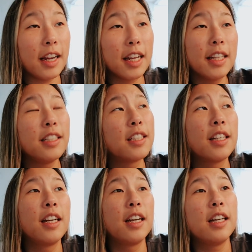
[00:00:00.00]
and
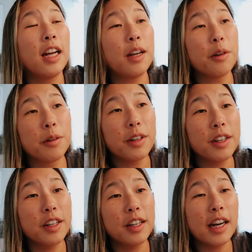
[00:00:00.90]
I
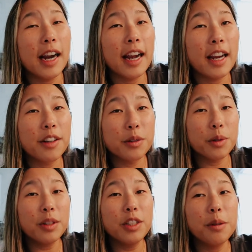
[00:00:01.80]
order, and there was
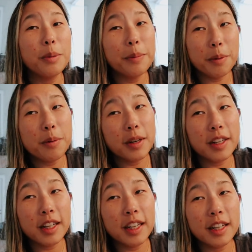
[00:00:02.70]
only 2 people
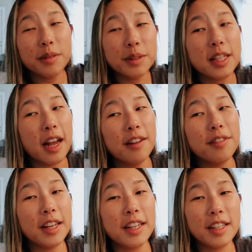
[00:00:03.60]
working, and it was kind of
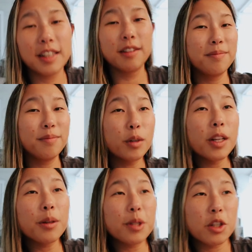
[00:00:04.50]
like one of
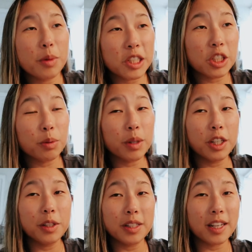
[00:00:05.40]
those situations where
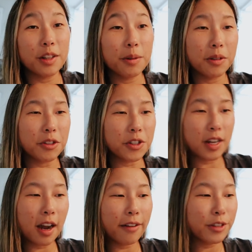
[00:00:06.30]
you could tell they were
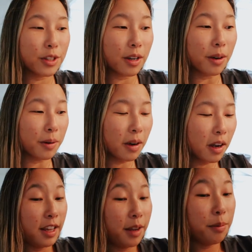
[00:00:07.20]
understaffed. So
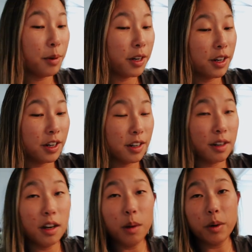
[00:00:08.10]
they
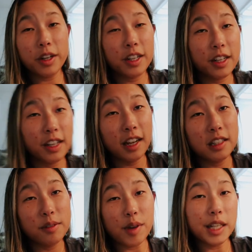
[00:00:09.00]
were working
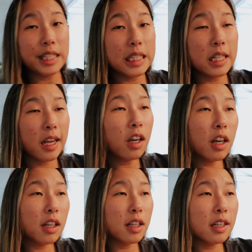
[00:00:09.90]
as fast as they
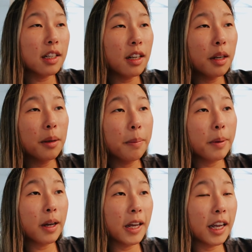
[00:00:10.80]
could,
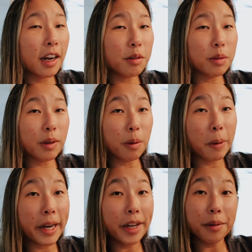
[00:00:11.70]
but I was like
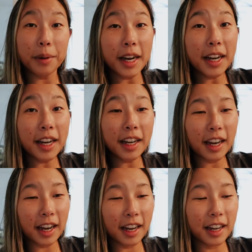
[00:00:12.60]
waiting and
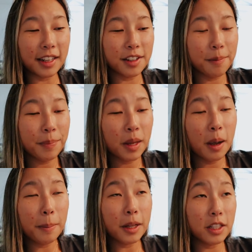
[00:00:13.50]
waiting, and
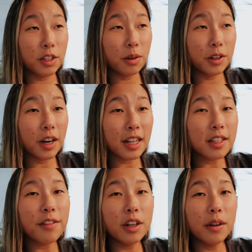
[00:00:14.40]
placed the order at
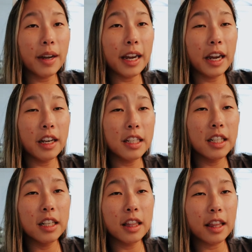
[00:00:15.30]
7:08,
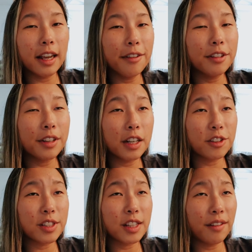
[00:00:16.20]
left around
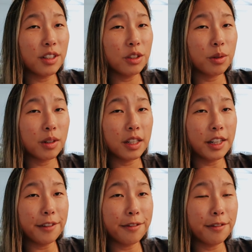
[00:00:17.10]

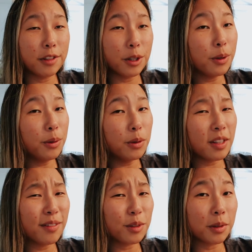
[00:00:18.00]
7:22,
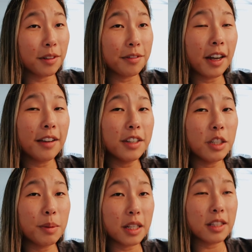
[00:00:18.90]

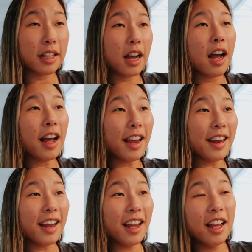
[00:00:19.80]
7:25-ish, because like
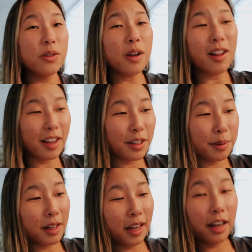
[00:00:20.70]
I do not like to
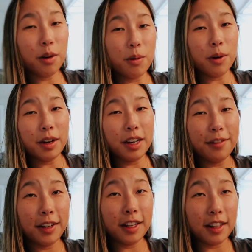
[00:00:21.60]
be late or
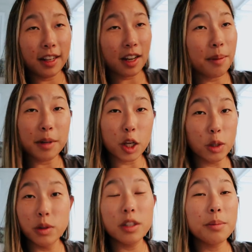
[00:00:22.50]
even like come
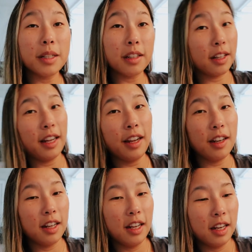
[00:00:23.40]
close to being
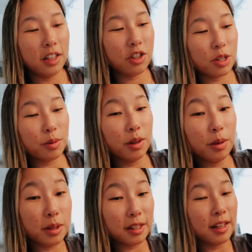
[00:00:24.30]
late. It's just one of
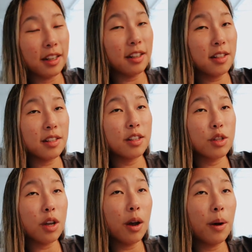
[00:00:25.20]
those things.
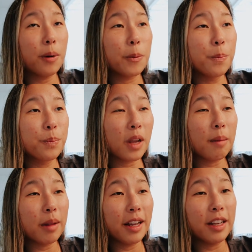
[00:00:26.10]
So
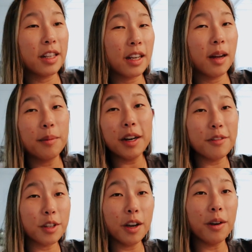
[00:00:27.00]
I'm like, I'm gonna
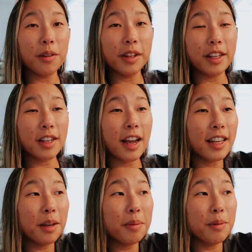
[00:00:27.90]
have to go. Like, I
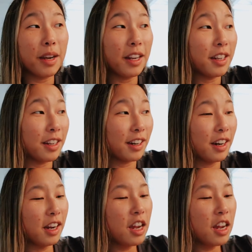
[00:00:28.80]
can't be waiting here.